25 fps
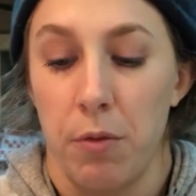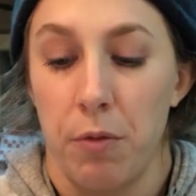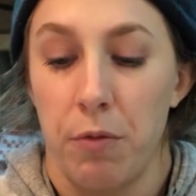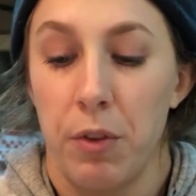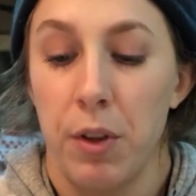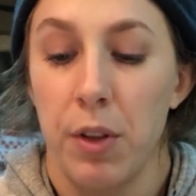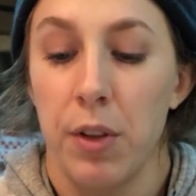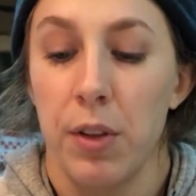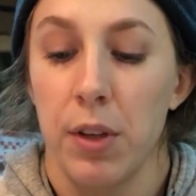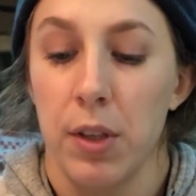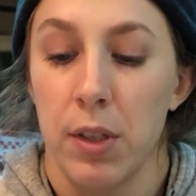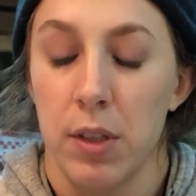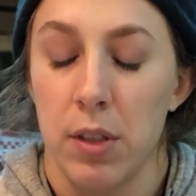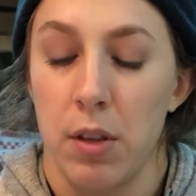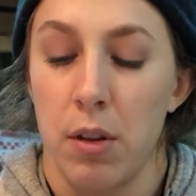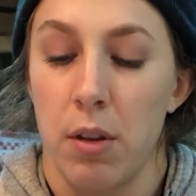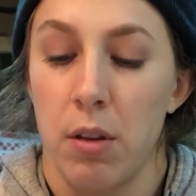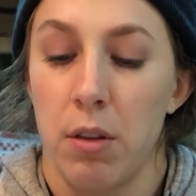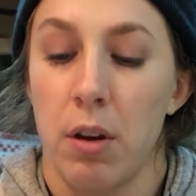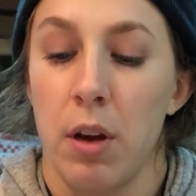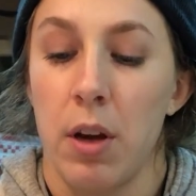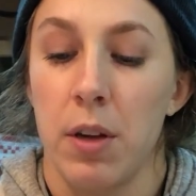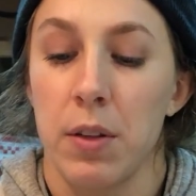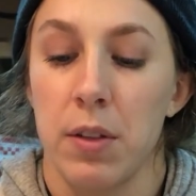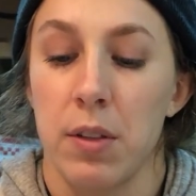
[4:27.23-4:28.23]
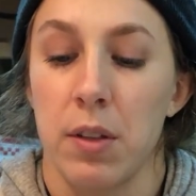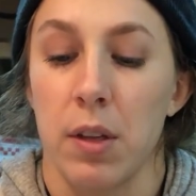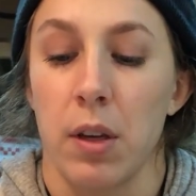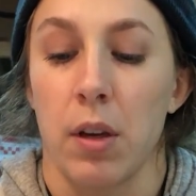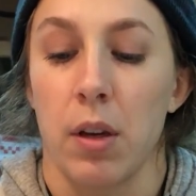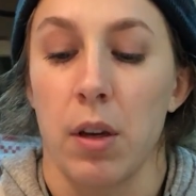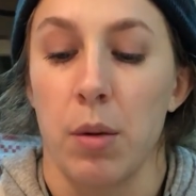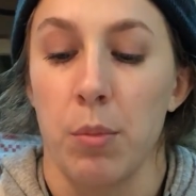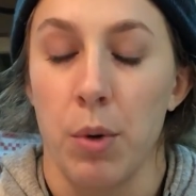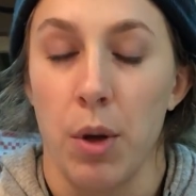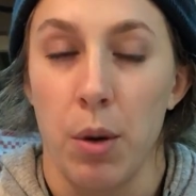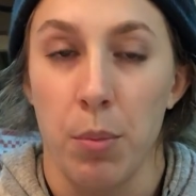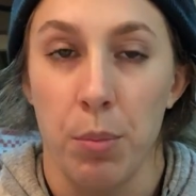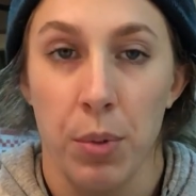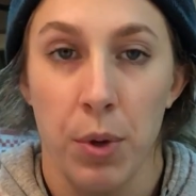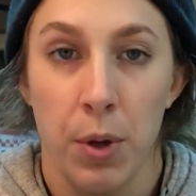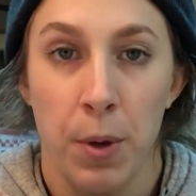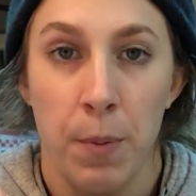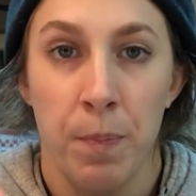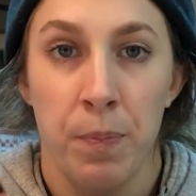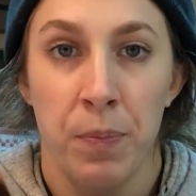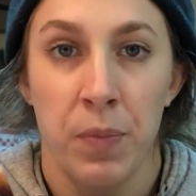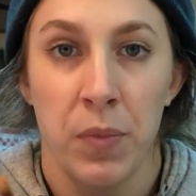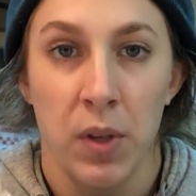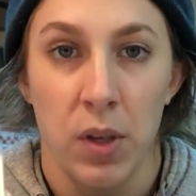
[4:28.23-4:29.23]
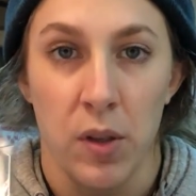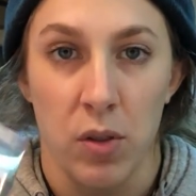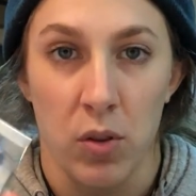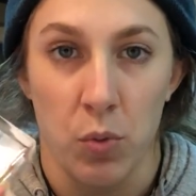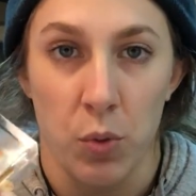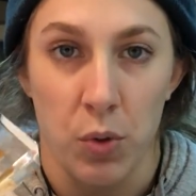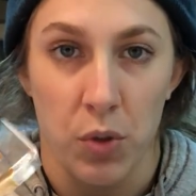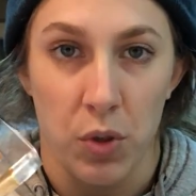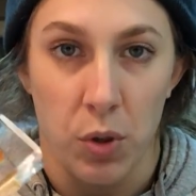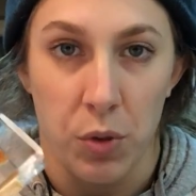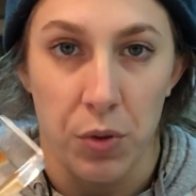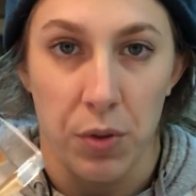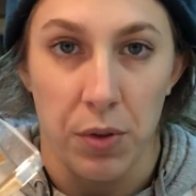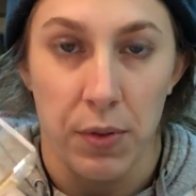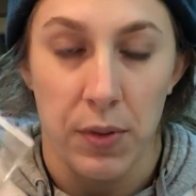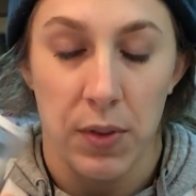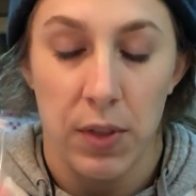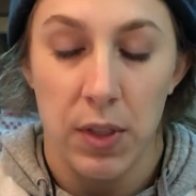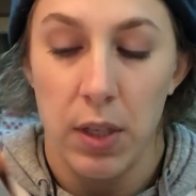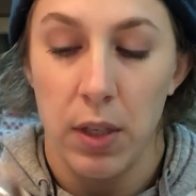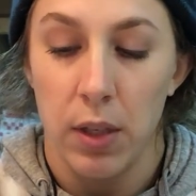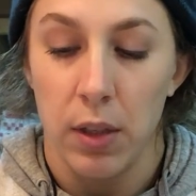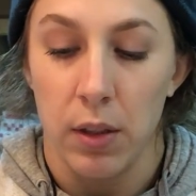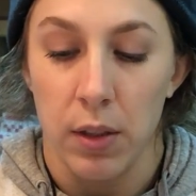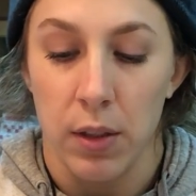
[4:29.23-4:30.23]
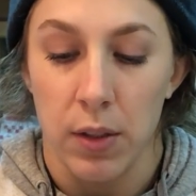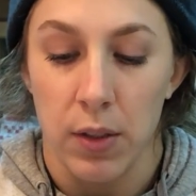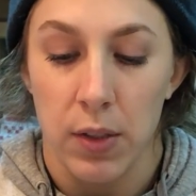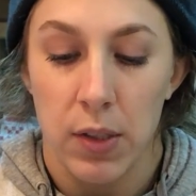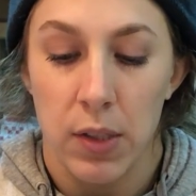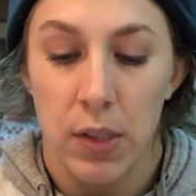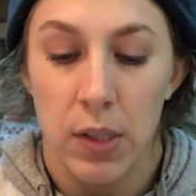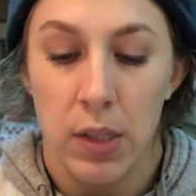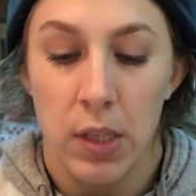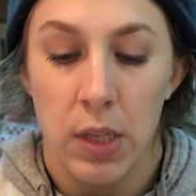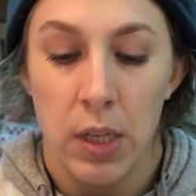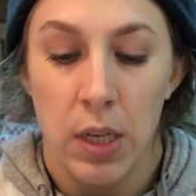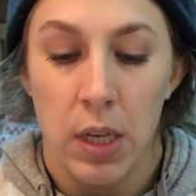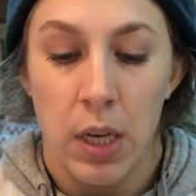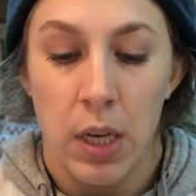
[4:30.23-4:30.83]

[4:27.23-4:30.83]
the feelings and the thoughts that come up as a result of seeing this.